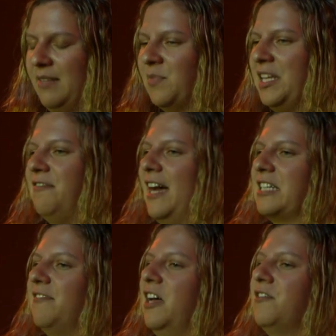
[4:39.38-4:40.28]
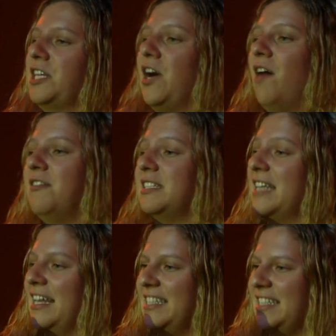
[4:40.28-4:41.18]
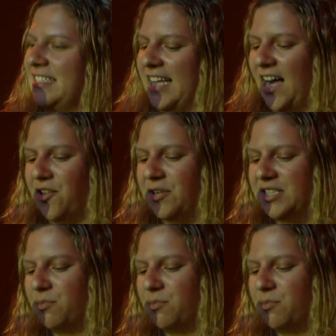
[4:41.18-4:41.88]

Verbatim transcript: In fact, Velvalee often attended these gatherings